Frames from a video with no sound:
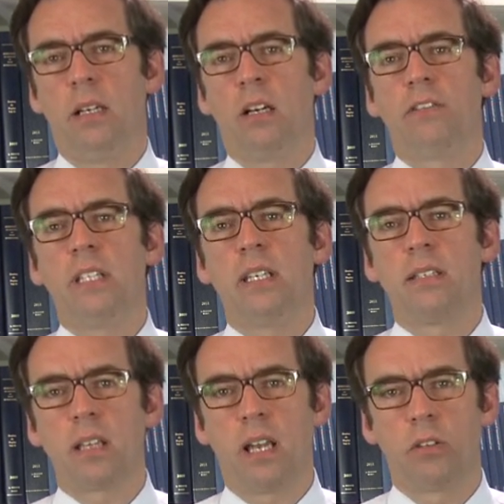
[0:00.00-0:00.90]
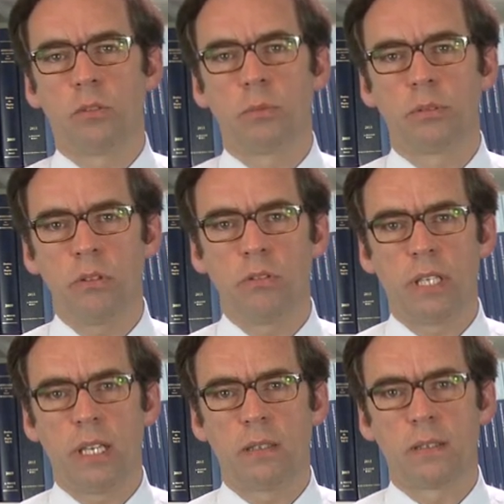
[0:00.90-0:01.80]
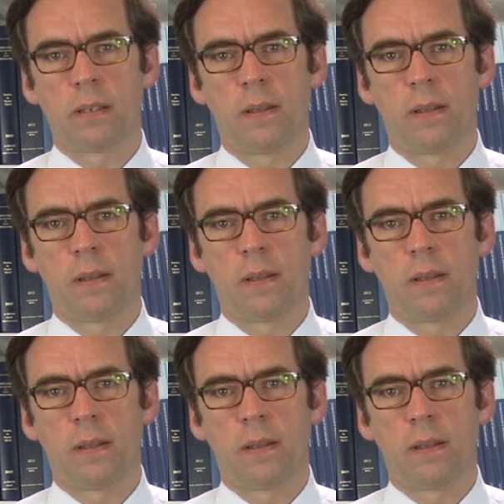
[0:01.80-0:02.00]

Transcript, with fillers: of the entire process.